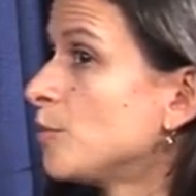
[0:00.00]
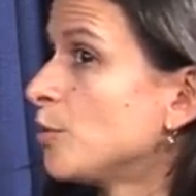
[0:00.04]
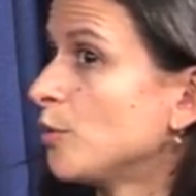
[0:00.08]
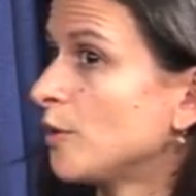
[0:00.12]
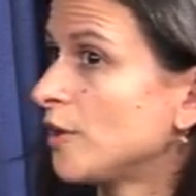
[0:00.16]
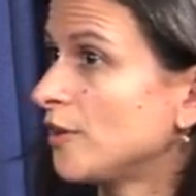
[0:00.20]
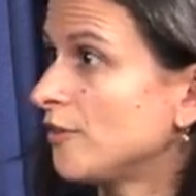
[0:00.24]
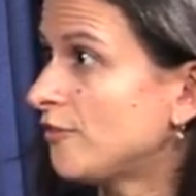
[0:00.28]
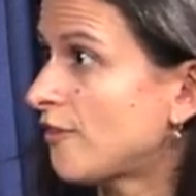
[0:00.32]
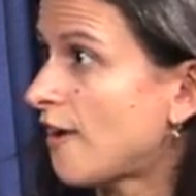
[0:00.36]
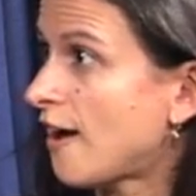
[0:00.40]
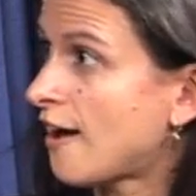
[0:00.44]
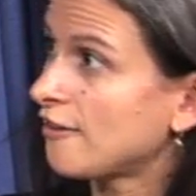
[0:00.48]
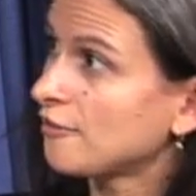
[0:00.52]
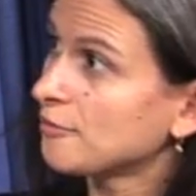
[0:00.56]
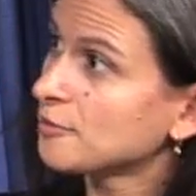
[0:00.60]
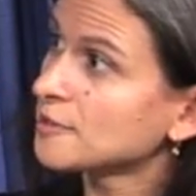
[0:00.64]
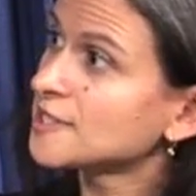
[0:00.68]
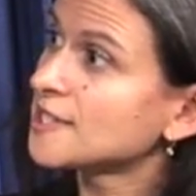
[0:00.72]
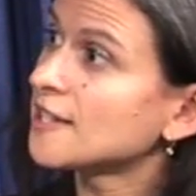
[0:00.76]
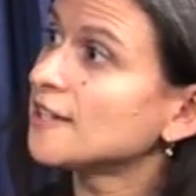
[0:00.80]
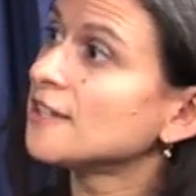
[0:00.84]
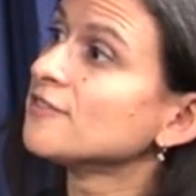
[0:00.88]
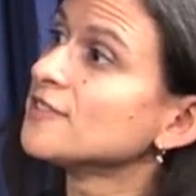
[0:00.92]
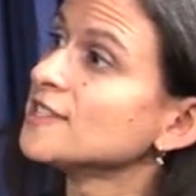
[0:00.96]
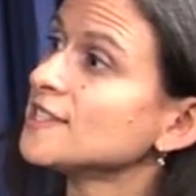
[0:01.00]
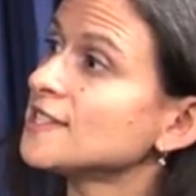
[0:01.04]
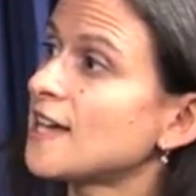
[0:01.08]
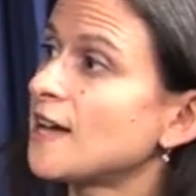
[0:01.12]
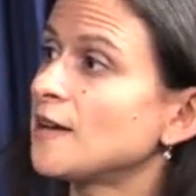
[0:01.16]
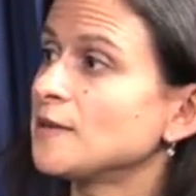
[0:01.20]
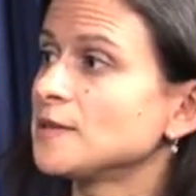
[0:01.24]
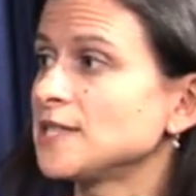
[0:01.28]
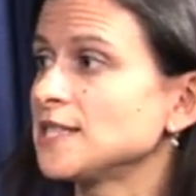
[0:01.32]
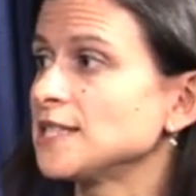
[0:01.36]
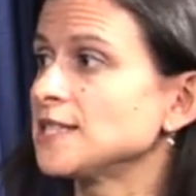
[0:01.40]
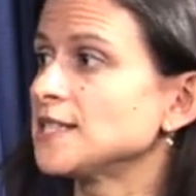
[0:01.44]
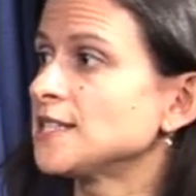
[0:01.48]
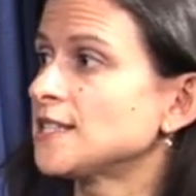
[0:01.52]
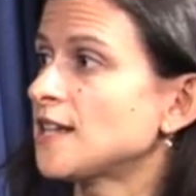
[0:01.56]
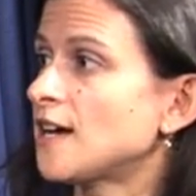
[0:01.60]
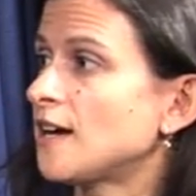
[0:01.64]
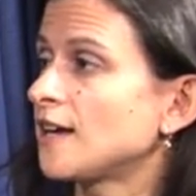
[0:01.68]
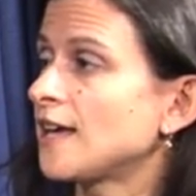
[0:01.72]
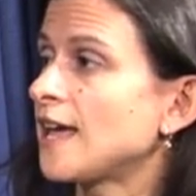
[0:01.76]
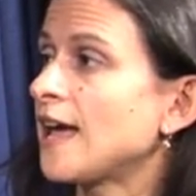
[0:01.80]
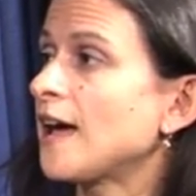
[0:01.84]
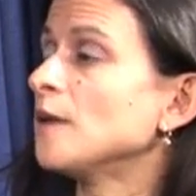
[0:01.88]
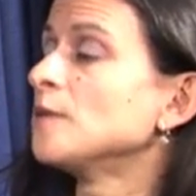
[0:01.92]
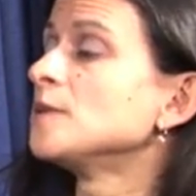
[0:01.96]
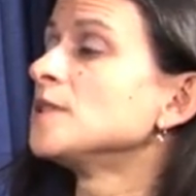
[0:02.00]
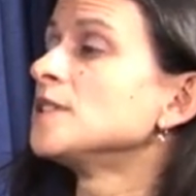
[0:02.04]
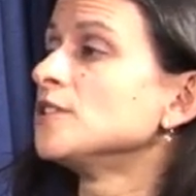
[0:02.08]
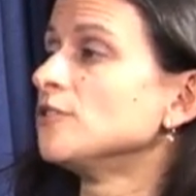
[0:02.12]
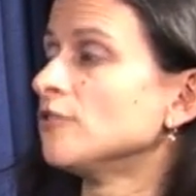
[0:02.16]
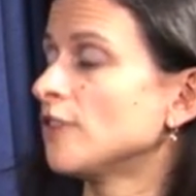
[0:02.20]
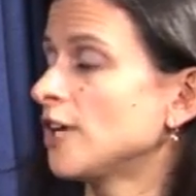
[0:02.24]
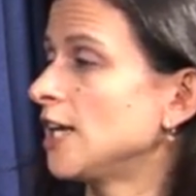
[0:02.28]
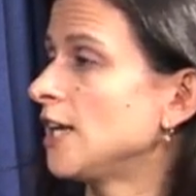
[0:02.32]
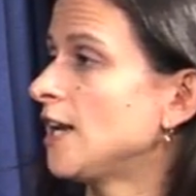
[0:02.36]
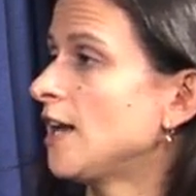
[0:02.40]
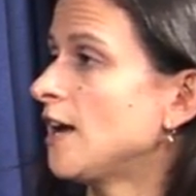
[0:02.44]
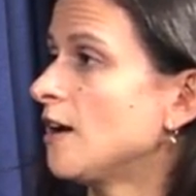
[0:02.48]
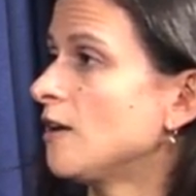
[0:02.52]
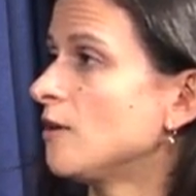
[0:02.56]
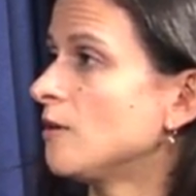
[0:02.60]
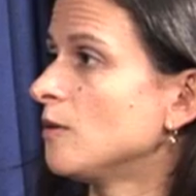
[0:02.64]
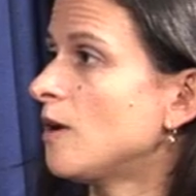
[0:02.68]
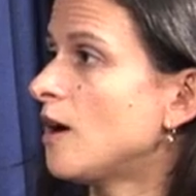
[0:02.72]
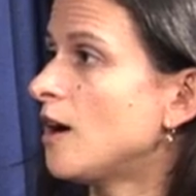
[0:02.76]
point five percent of its housing stock counted right now